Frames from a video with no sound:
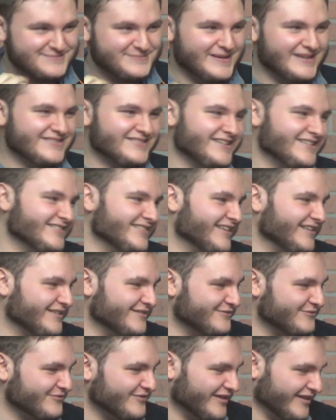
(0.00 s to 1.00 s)
that like a
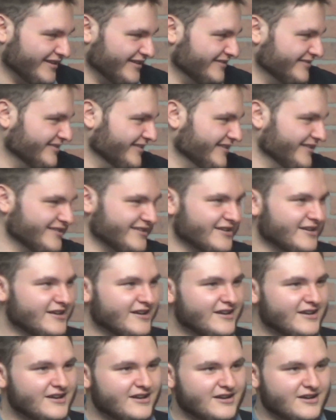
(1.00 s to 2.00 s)
freaking, like,
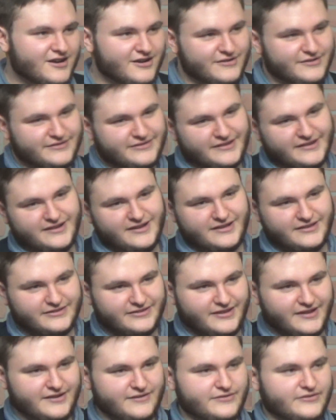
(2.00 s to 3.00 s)
oh, it's
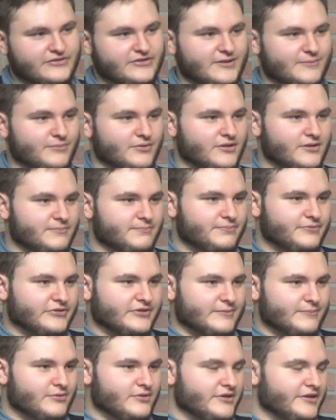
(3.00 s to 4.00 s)
like
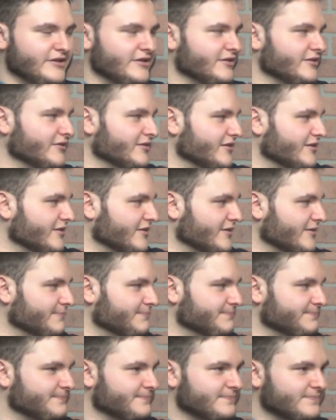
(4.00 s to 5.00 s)
symboling
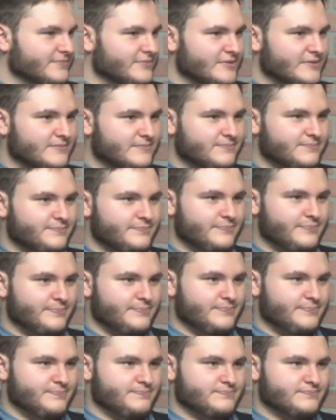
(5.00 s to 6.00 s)

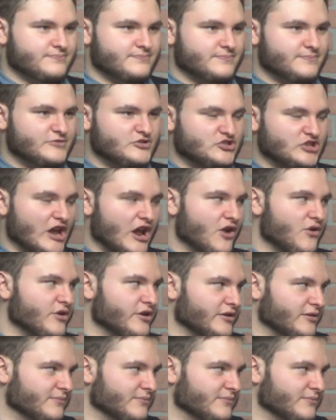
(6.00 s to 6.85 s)
sharing.